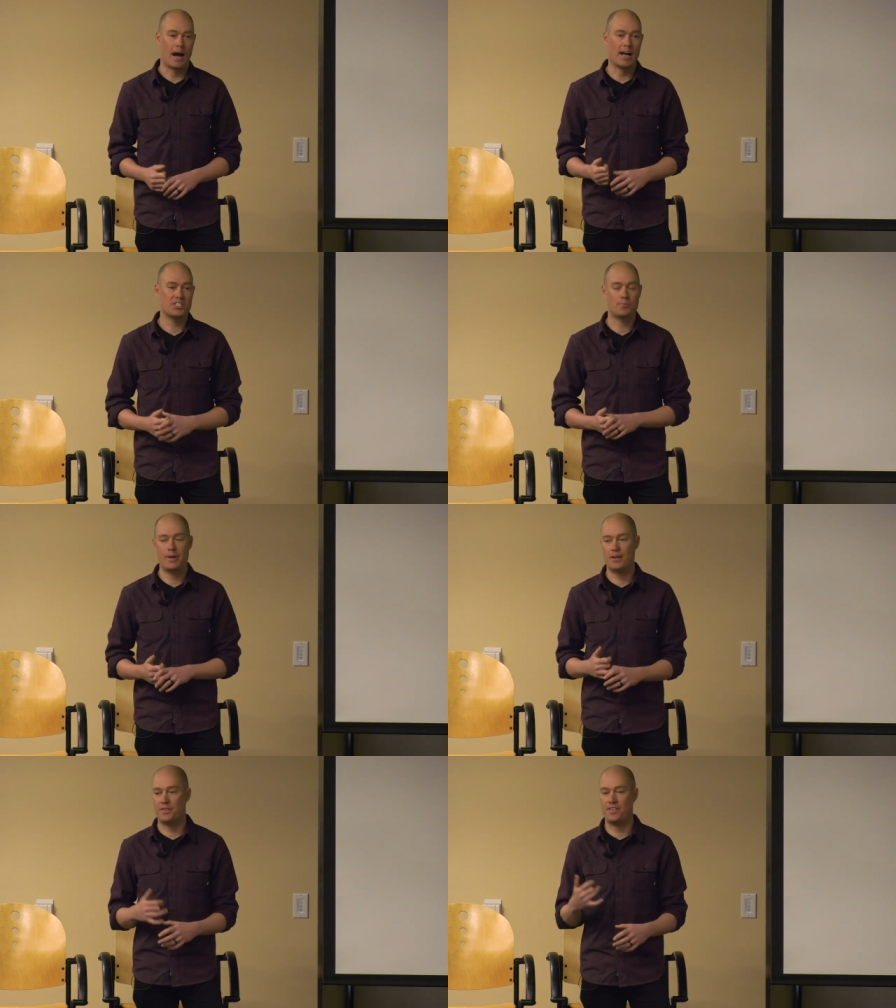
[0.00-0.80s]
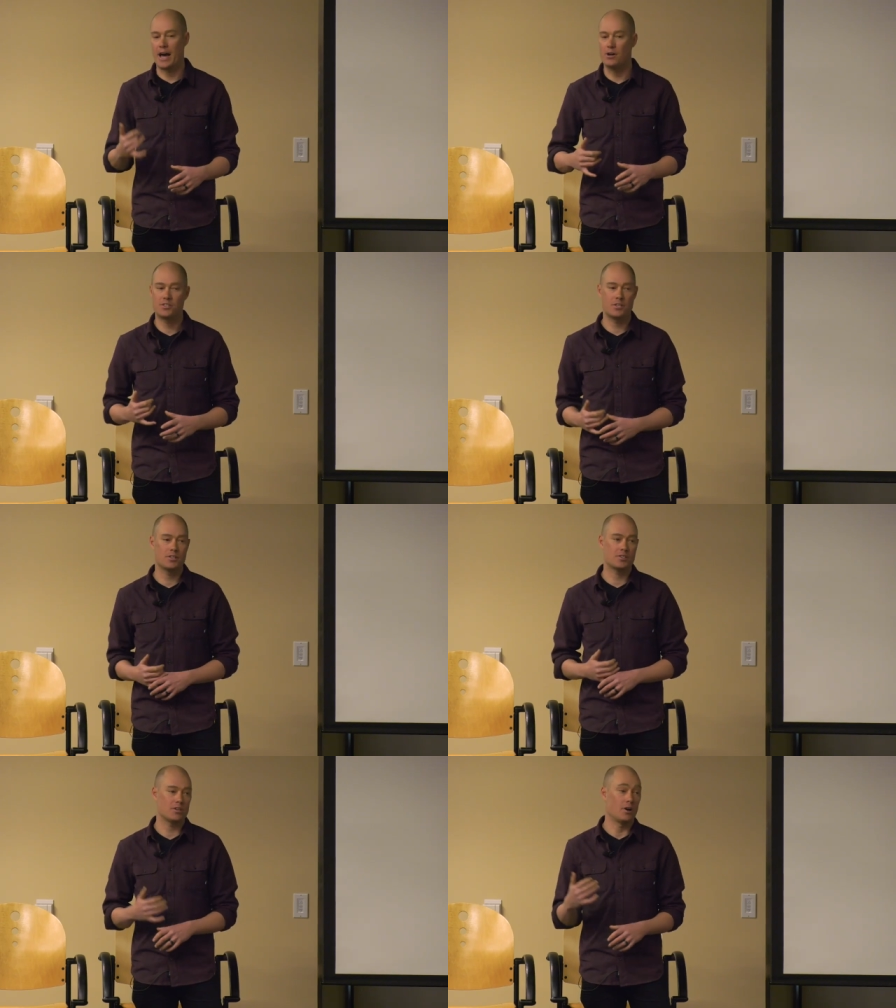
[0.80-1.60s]
I spent
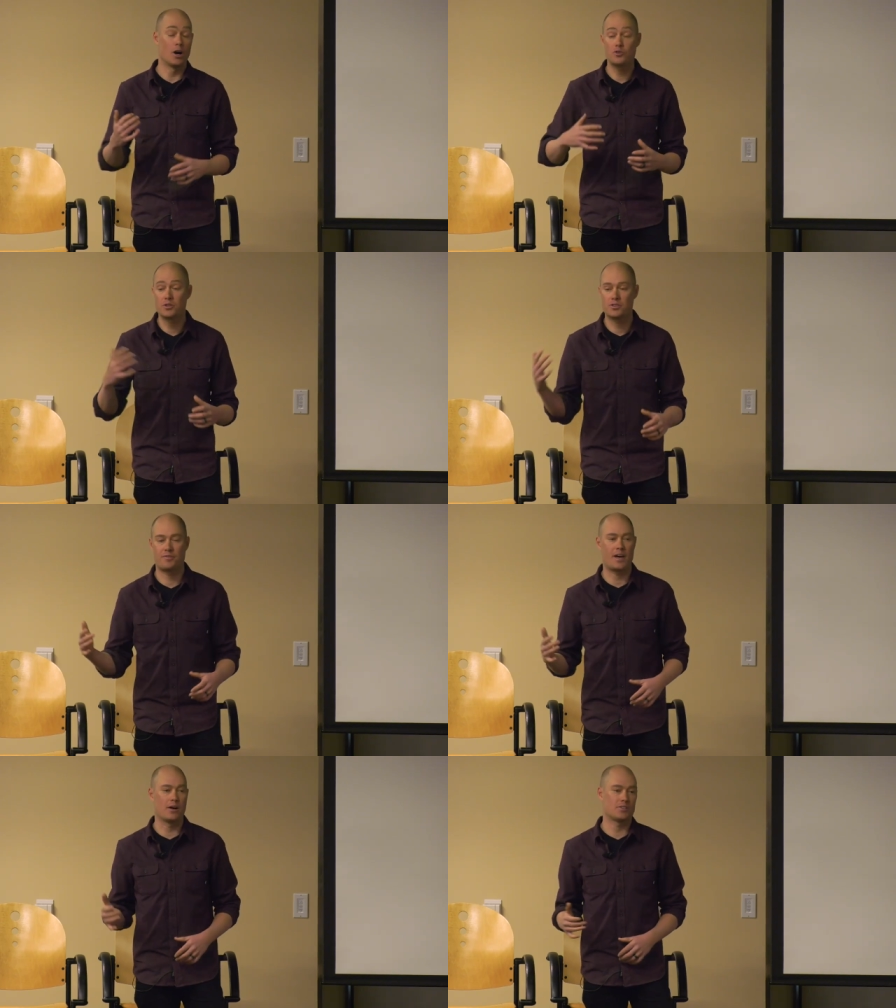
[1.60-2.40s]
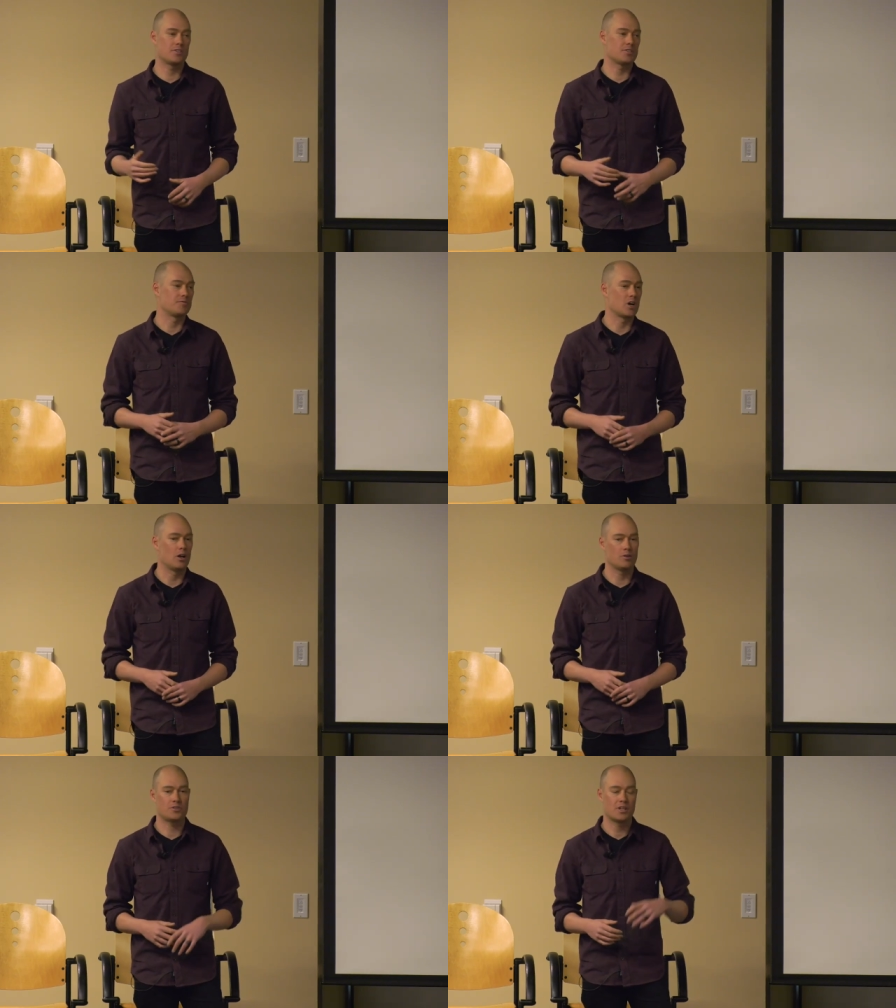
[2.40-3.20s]
thousands, hundreds of thousands of
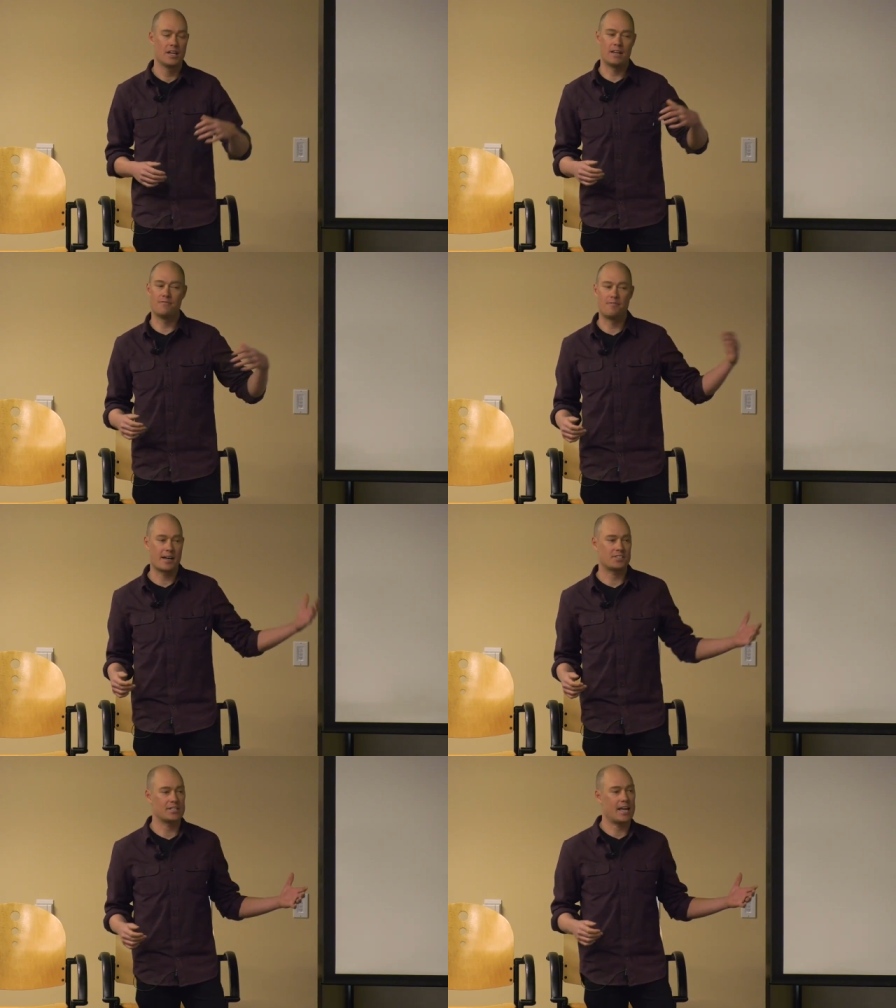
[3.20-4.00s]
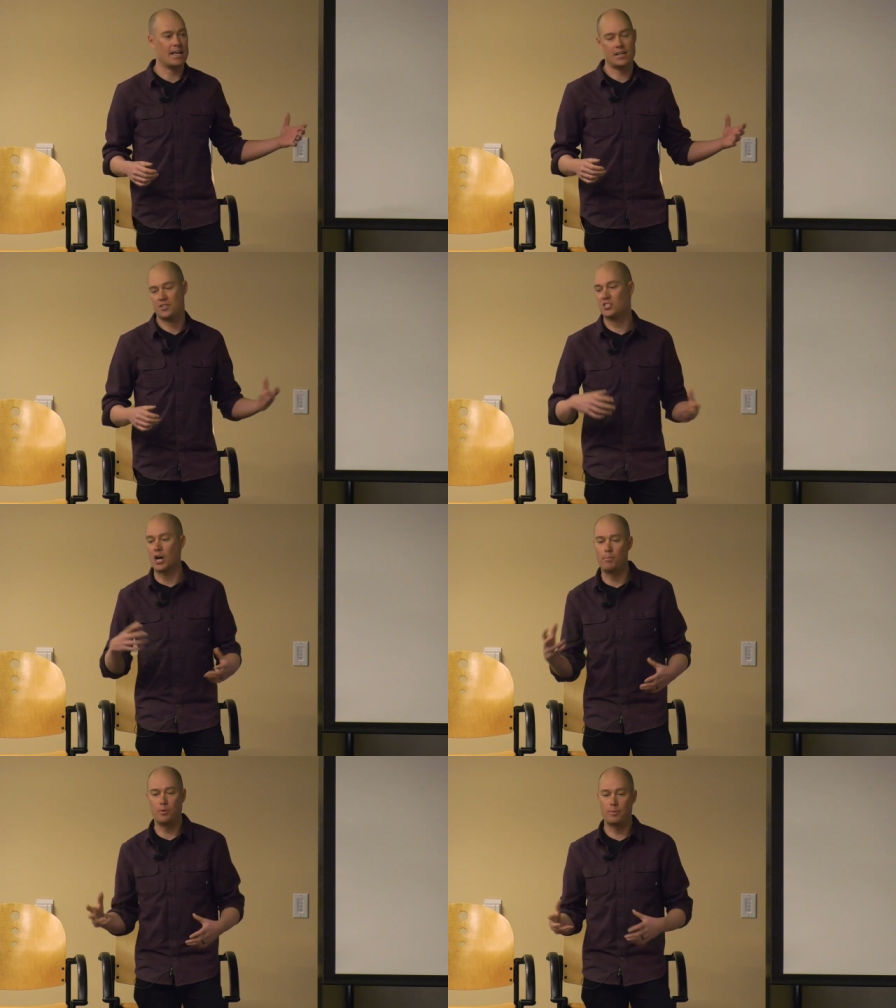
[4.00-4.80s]
dollars investigating
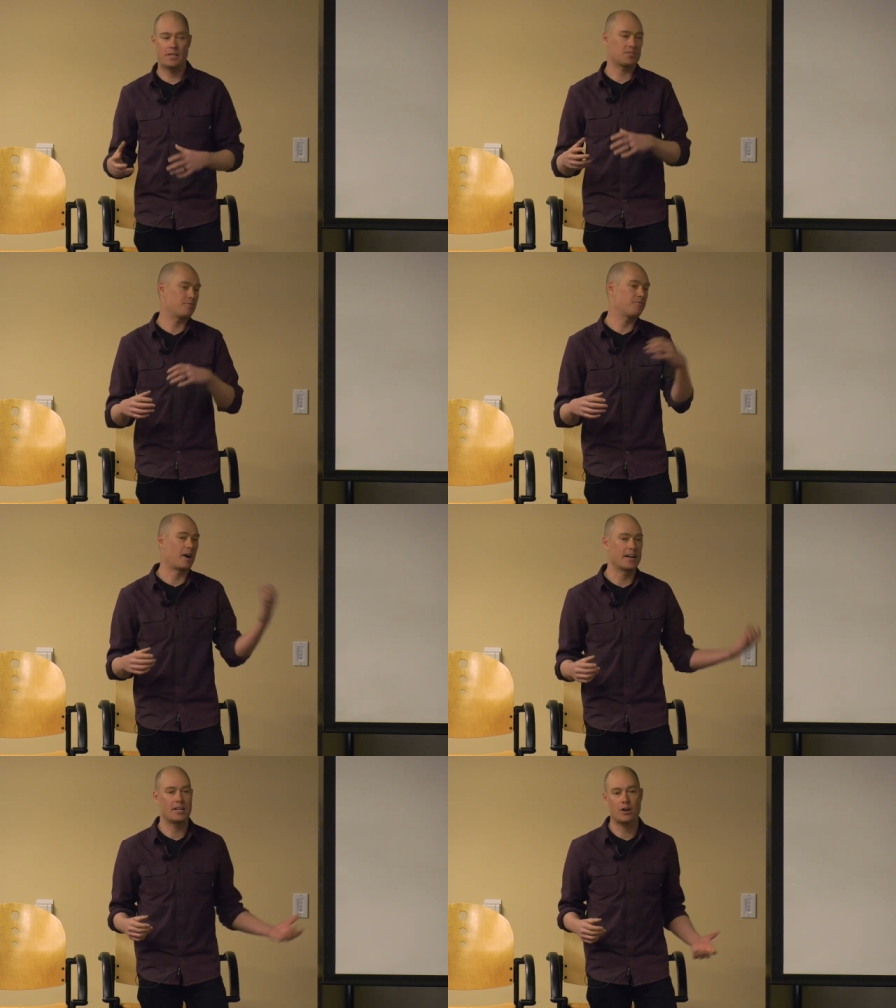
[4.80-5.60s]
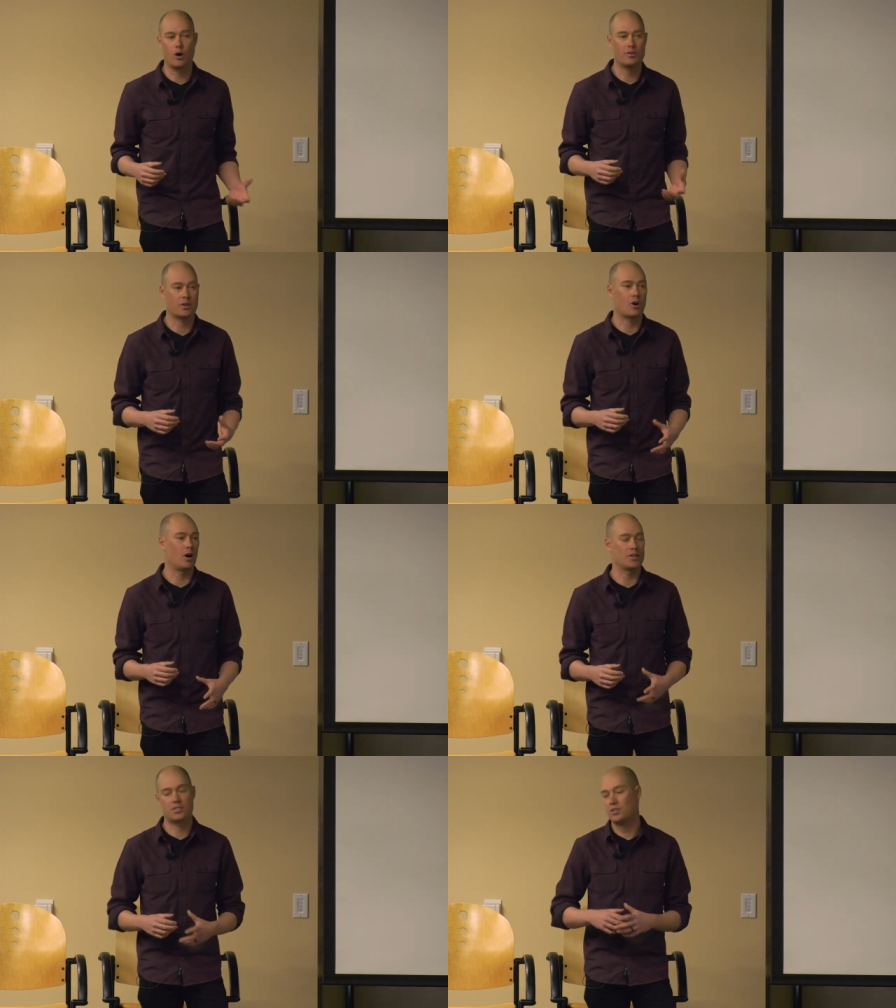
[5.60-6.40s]
supplements, finding all the
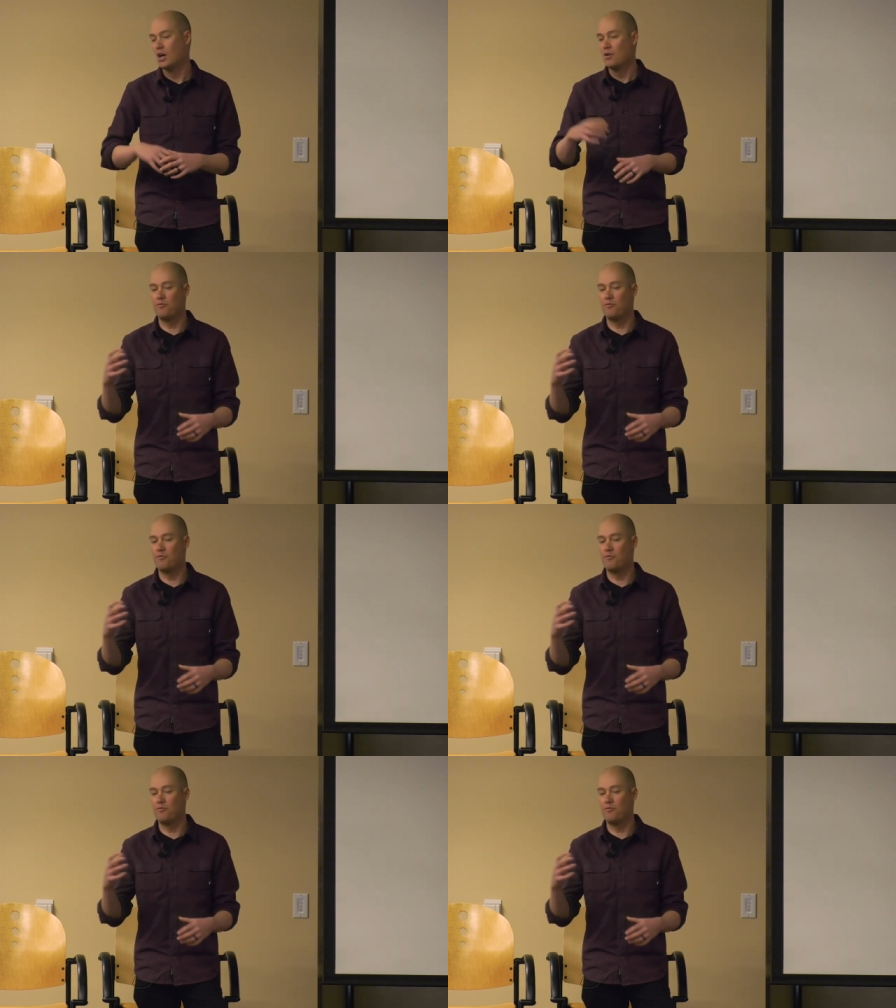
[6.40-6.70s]
causes,